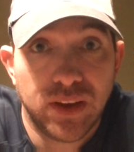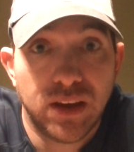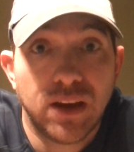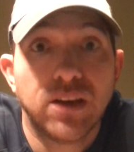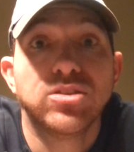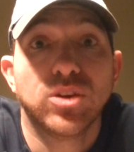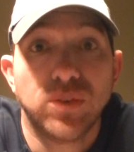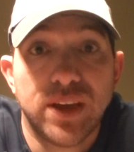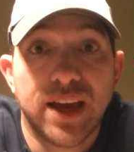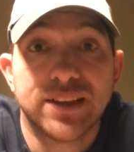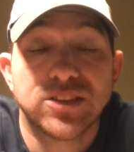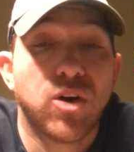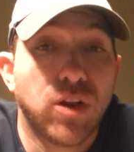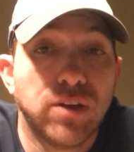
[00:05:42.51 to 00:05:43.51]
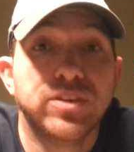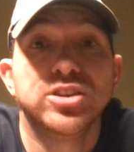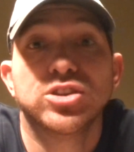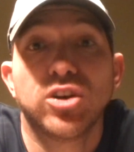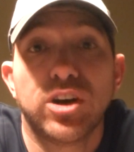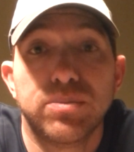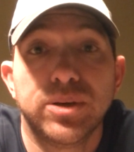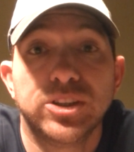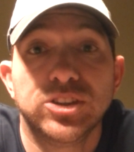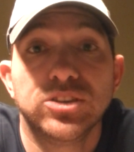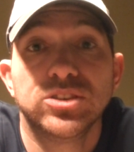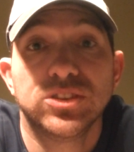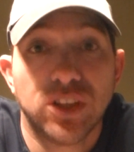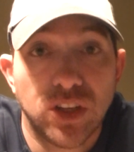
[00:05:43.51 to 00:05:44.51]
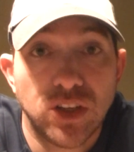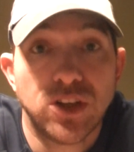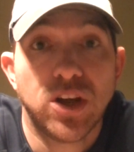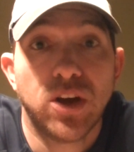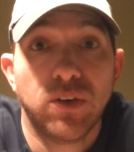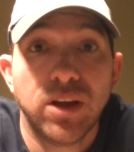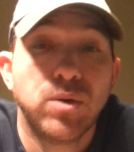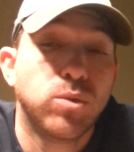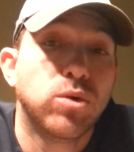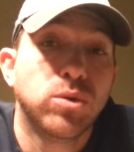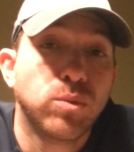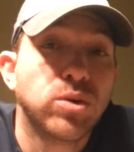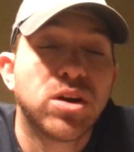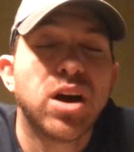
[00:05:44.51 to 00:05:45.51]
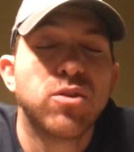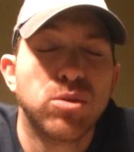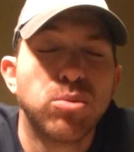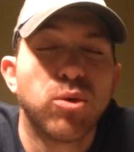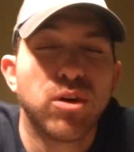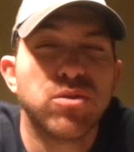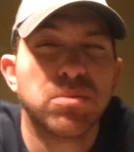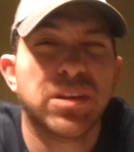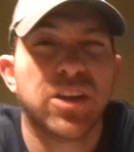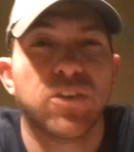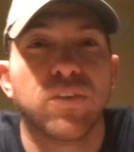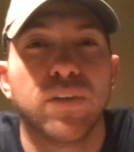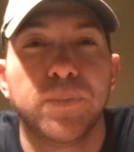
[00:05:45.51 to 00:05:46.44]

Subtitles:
So yes, all of his starting pitchers, no. And we'll cover more of them later on.